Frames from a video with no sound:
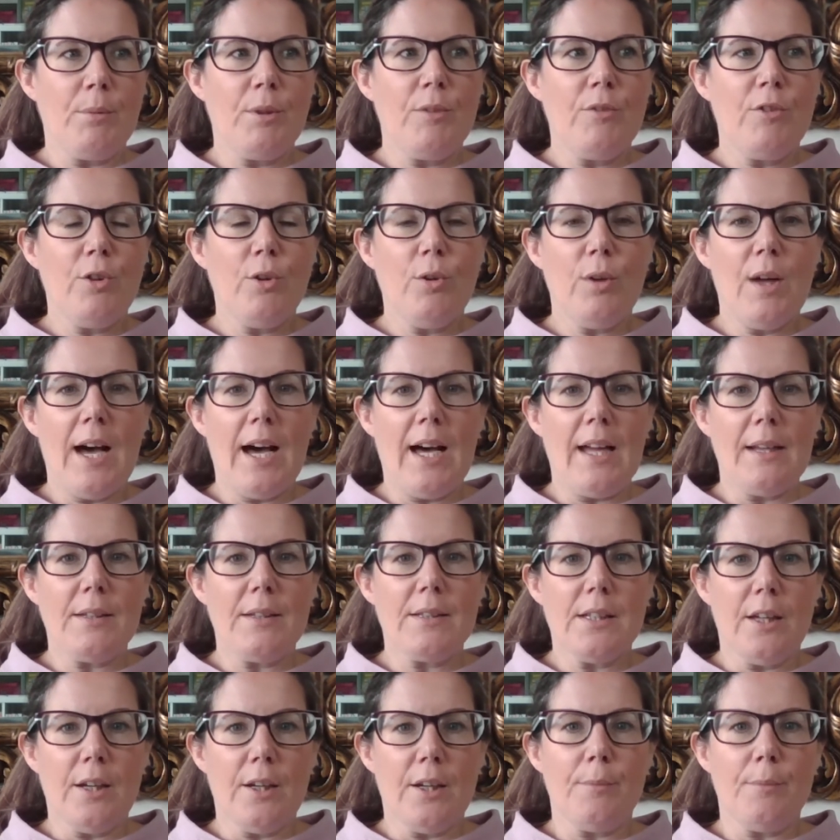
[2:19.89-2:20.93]
We've all had
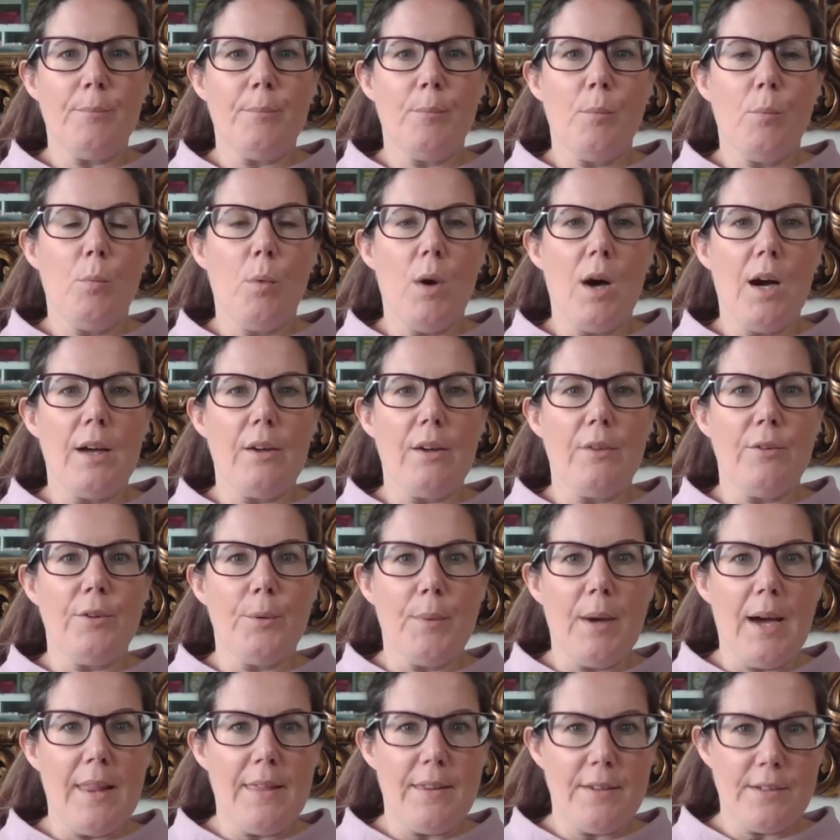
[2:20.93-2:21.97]
white
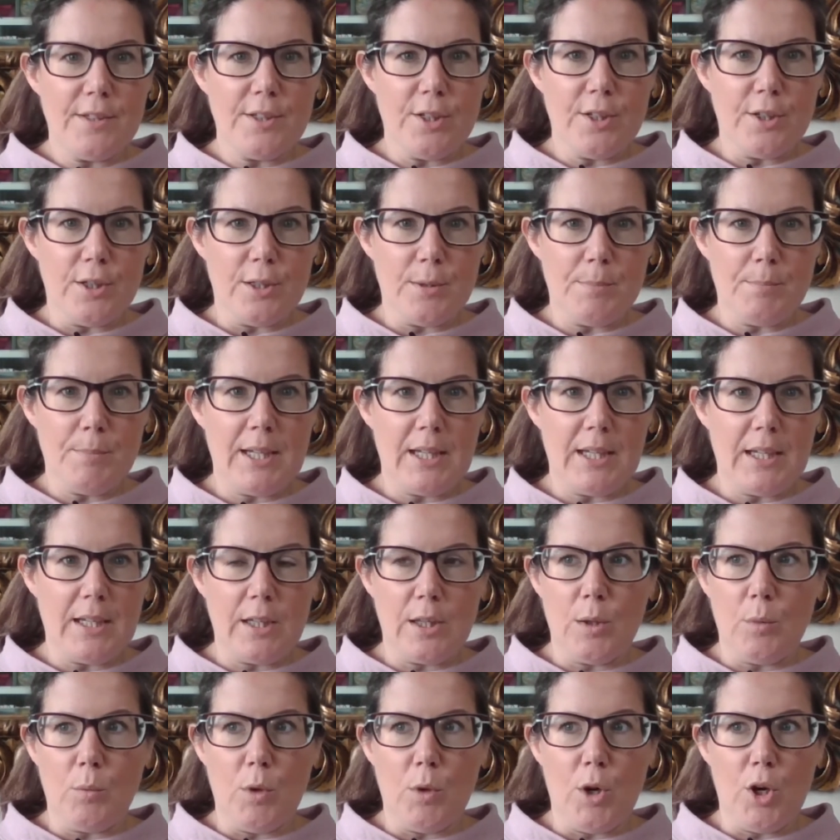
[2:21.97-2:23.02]
underwear that's turned pink
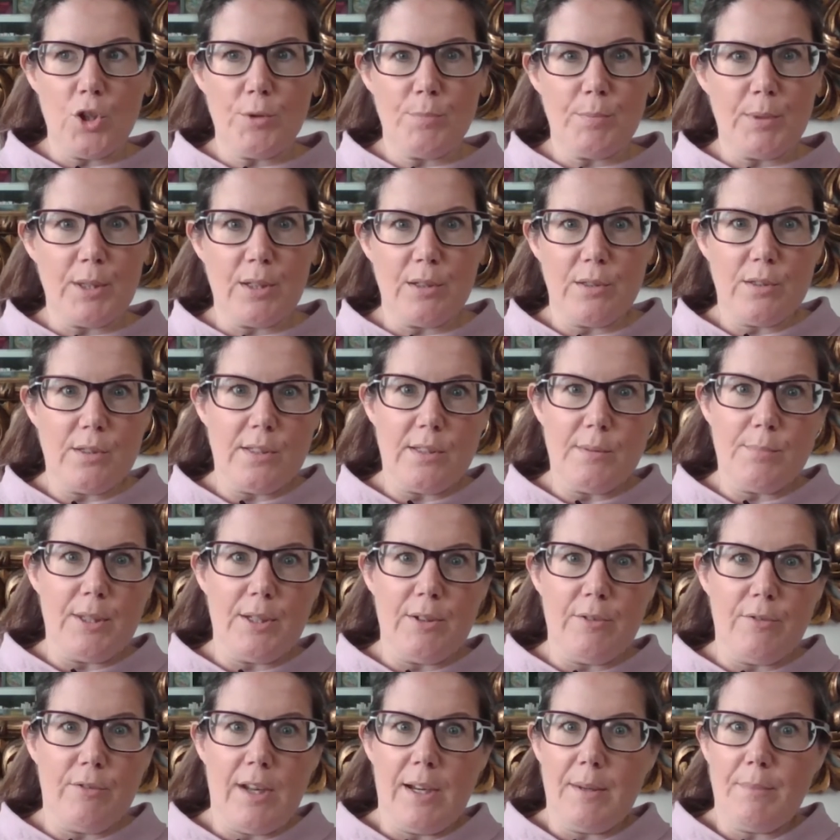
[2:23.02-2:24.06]
in the wash because there's
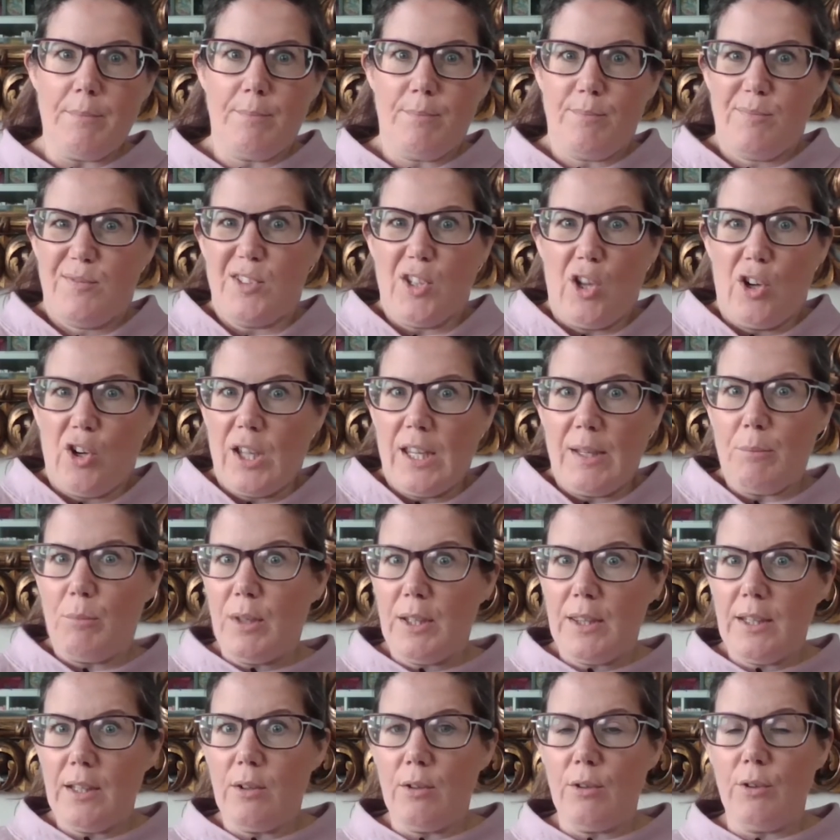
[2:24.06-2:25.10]
been a red sock in
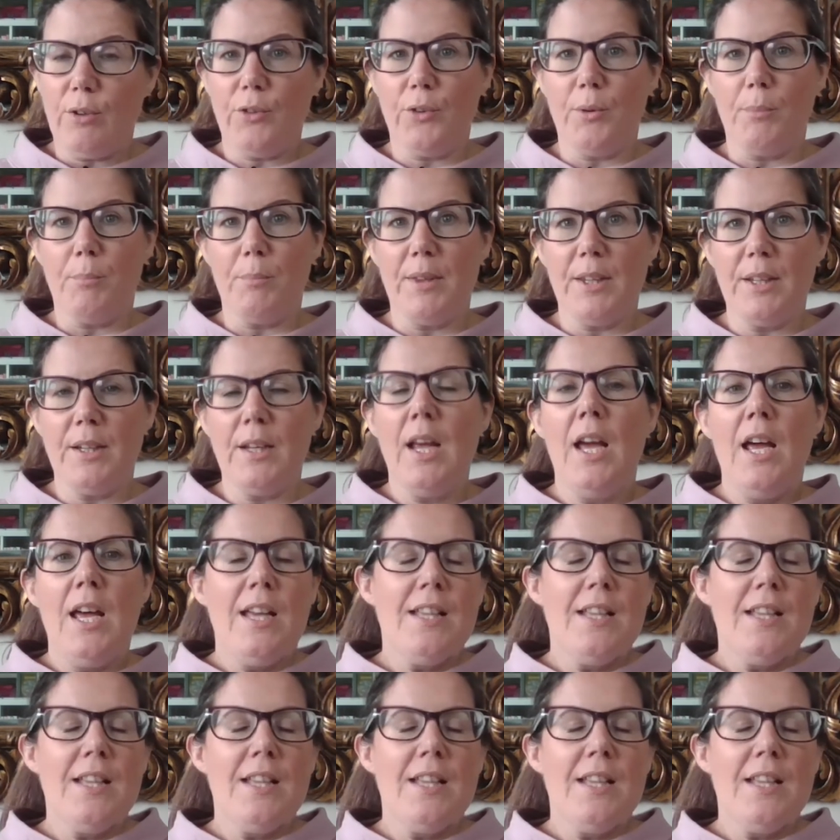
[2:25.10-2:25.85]
with it or something.